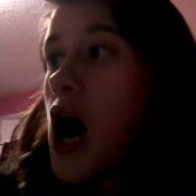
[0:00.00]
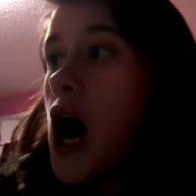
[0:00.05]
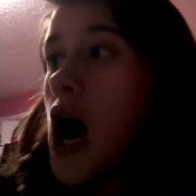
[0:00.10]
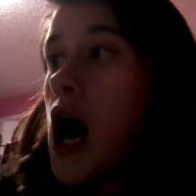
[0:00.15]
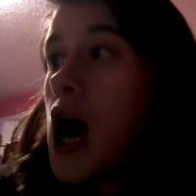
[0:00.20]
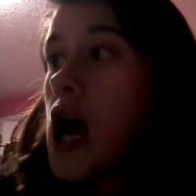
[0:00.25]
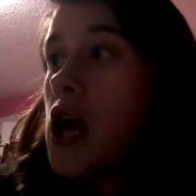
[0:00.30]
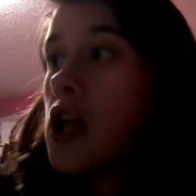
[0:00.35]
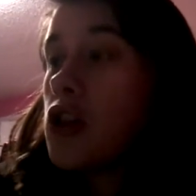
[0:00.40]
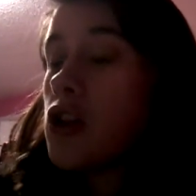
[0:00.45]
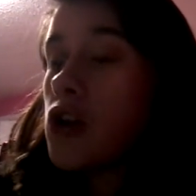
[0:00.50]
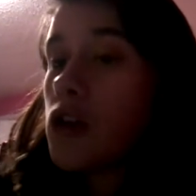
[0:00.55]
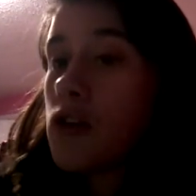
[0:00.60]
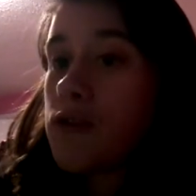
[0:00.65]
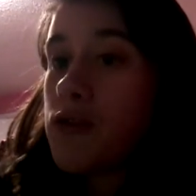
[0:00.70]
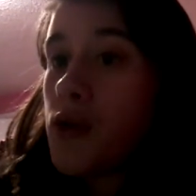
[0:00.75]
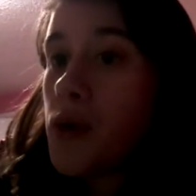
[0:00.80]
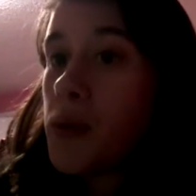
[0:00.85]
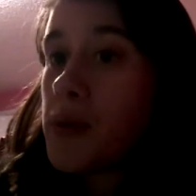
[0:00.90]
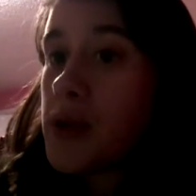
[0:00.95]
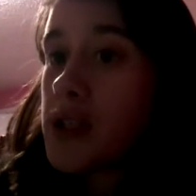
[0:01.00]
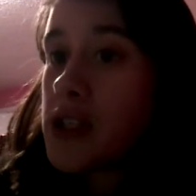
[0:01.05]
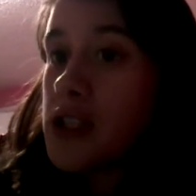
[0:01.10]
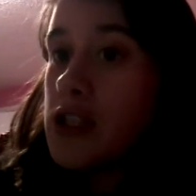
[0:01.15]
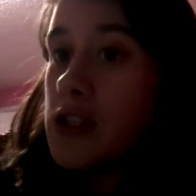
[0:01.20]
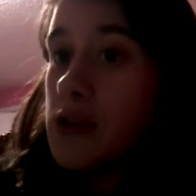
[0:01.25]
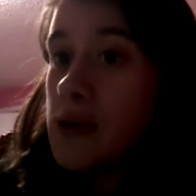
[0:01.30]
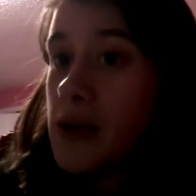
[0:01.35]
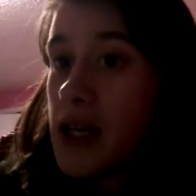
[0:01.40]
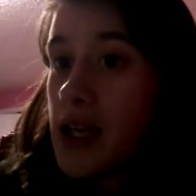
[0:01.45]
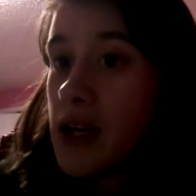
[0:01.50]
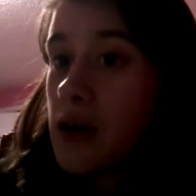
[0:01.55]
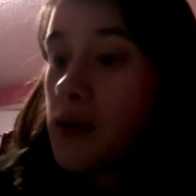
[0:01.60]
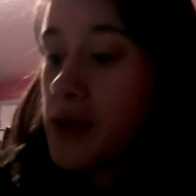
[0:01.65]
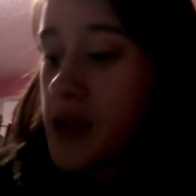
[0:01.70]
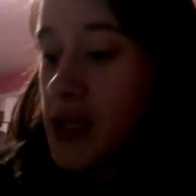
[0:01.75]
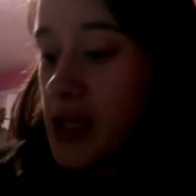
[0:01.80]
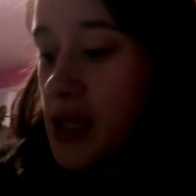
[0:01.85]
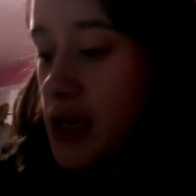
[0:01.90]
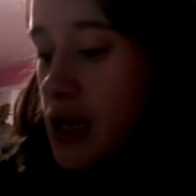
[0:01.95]
I look forward to doing
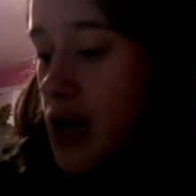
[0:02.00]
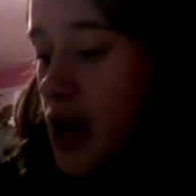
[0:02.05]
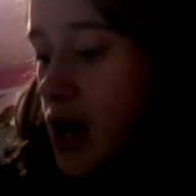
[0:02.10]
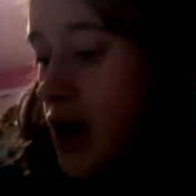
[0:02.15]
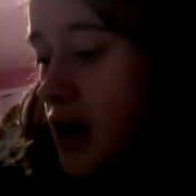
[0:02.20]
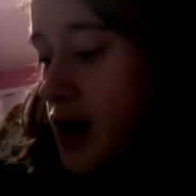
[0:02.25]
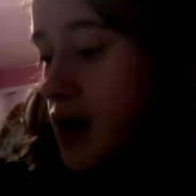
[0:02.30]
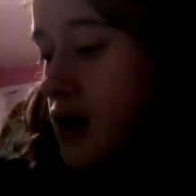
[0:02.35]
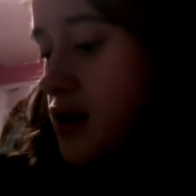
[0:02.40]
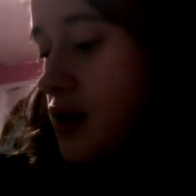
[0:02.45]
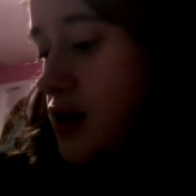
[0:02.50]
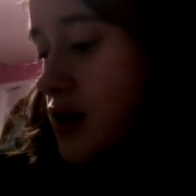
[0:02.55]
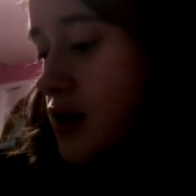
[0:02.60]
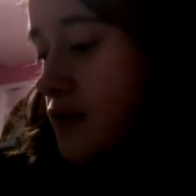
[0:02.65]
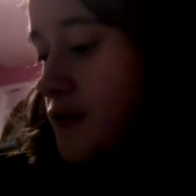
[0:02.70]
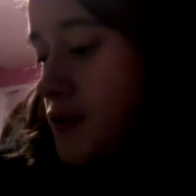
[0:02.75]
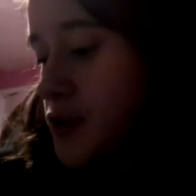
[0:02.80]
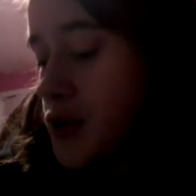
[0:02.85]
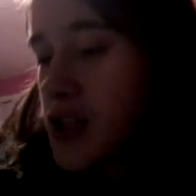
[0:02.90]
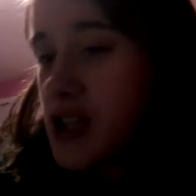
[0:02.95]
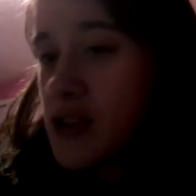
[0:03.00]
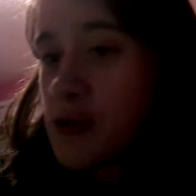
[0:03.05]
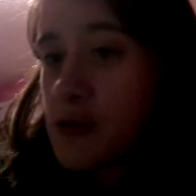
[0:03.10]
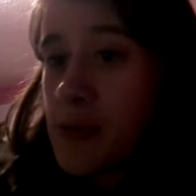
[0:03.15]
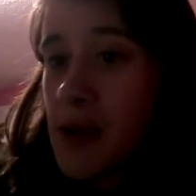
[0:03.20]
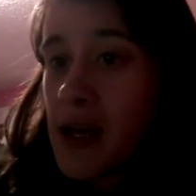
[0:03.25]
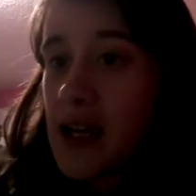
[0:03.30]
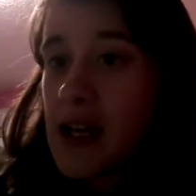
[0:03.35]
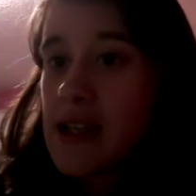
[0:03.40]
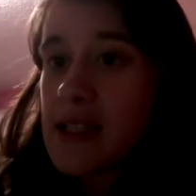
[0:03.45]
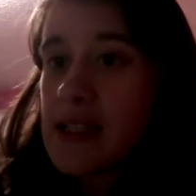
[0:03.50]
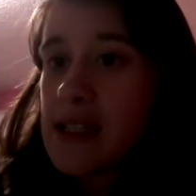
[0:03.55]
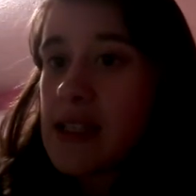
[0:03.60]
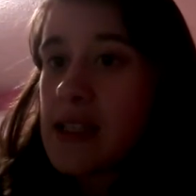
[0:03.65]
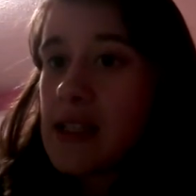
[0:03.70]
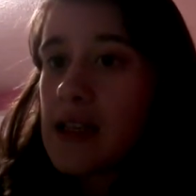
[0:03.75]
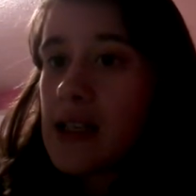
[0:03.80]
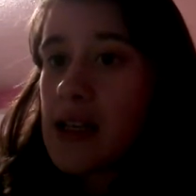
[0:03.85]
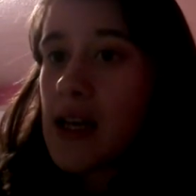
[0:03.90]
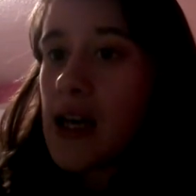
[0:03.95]
the uh, few things with my
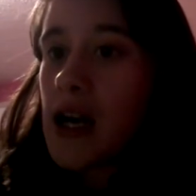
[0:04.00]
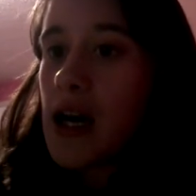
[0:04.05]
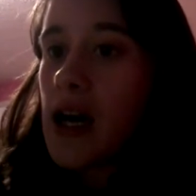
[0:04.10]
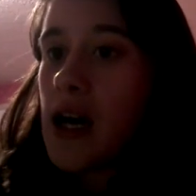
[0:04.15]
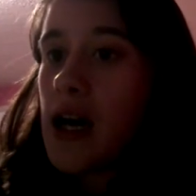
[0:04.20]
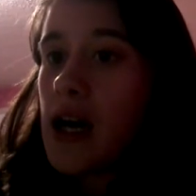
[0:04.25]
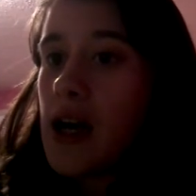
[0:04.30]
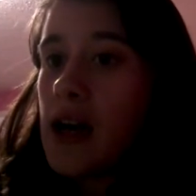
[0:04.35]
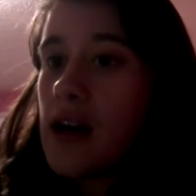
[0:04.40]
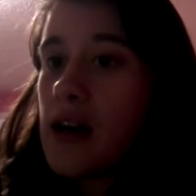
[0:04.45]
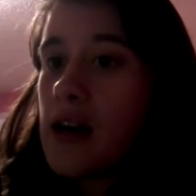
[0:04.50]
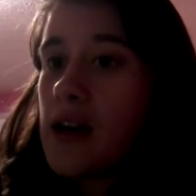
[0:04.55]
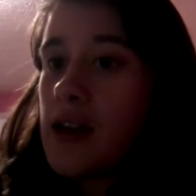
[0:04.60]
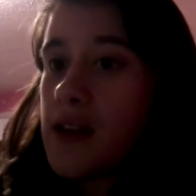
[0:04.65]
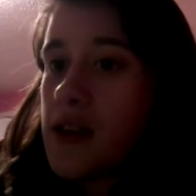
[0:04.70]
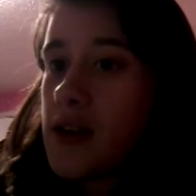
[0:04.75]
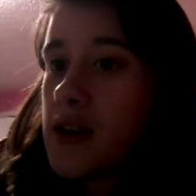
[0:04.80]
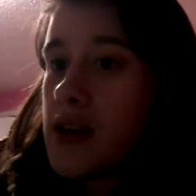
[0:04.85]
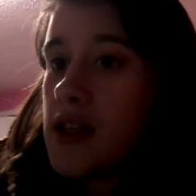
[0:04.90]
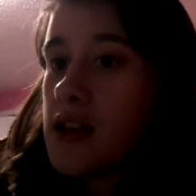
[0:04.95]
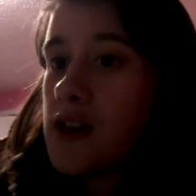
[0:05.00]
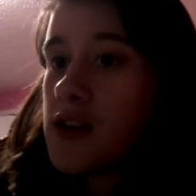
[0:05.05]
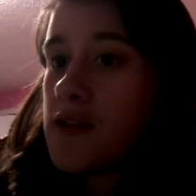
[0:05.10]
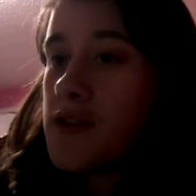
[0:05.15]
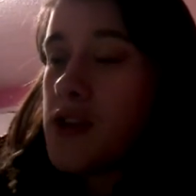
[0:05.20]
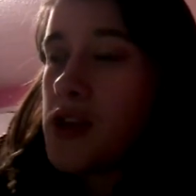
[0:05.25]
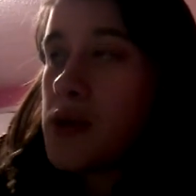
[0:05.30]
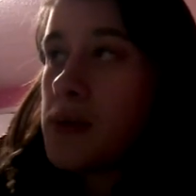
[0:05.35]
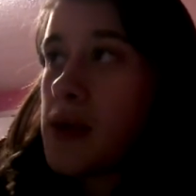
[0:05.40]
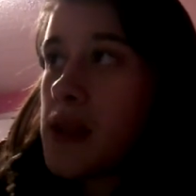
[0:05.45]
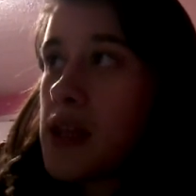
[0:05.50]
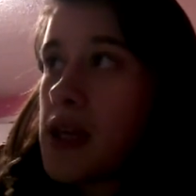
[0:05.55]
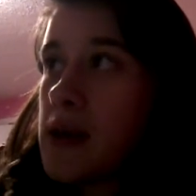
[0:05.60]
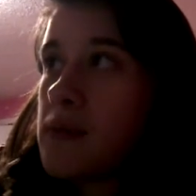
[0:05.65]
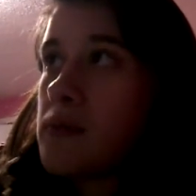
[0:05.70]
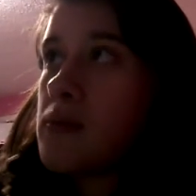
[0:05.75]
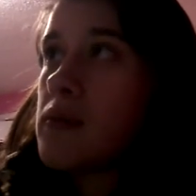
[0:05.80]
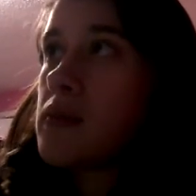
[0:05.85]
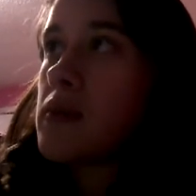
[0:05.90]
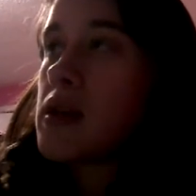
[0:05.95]
cousin uh, the interview with
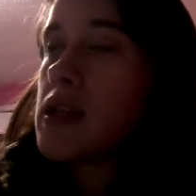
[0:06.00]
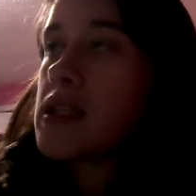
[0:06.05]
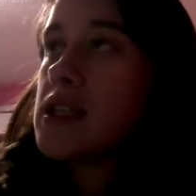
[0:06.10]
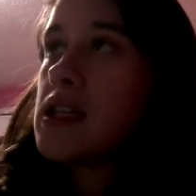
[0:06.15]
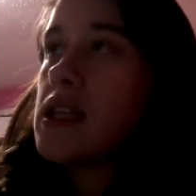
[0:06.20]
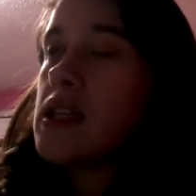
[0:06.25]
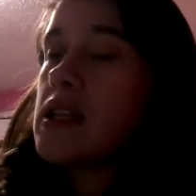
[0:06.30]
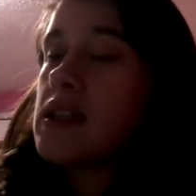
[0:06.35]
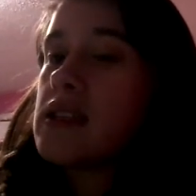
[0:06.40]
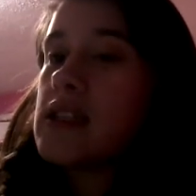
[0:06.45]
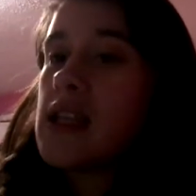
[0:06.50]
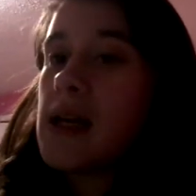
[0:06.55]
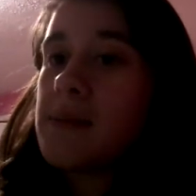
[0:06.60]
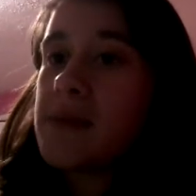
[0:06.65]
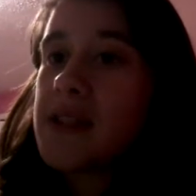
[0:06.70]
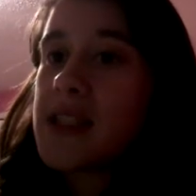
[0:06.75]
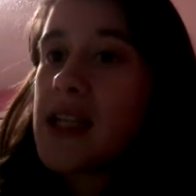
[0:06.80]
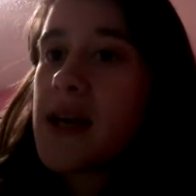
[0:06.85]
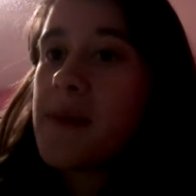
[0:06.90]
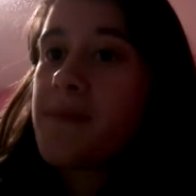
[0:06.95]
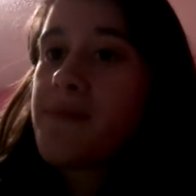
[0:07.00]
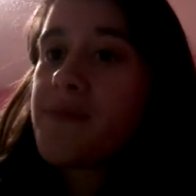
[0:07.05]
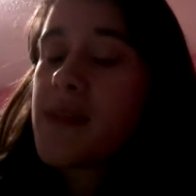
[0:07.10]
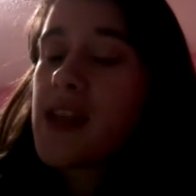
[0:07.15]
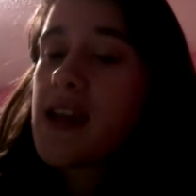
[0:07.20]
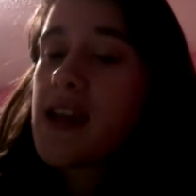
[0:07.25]
him because he does dubstep,